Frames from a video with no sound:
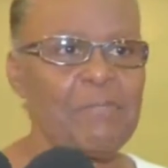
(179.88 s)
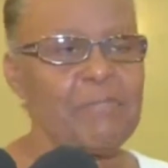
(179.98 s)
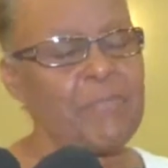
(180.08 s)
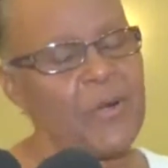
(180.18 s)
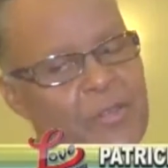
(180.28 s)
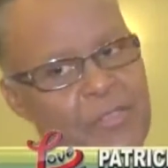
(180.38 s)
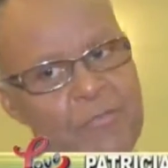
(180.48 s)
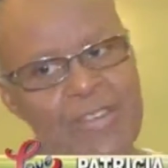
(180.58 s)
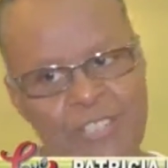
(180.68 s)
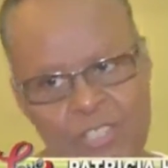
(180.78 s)
that
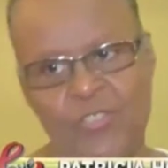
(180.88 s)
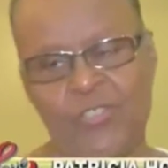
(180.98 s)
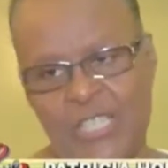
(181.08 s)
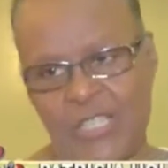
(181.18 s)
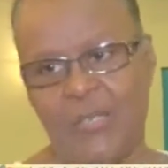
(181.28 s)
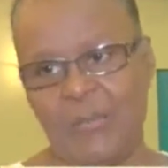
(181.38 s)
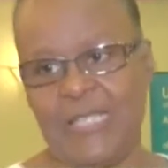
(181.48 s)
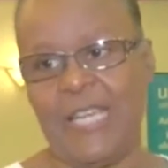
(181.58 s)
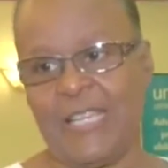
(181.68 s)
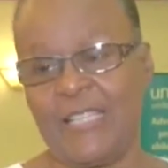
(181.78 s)
birth registration
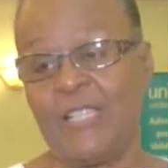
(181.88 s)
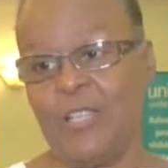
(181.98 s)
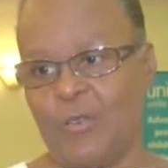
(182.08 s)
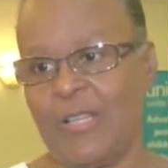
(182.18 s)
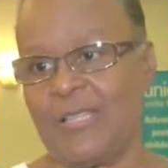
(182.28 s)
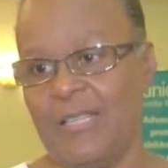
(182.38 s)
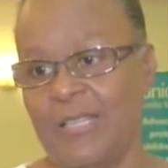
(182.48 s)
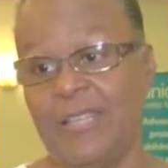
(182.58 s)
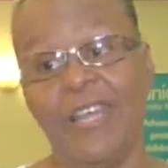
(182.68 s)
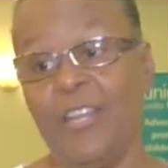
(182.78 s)
be taken
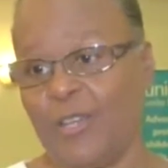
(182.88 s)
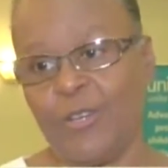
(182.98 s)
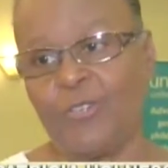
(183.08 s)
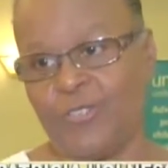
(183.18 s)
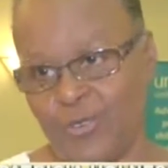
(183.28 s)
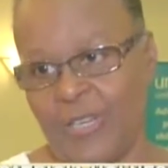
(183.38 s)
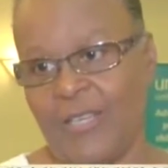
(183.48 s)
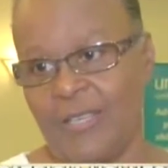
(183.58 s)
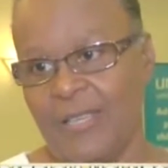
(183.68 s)
seriously in any country.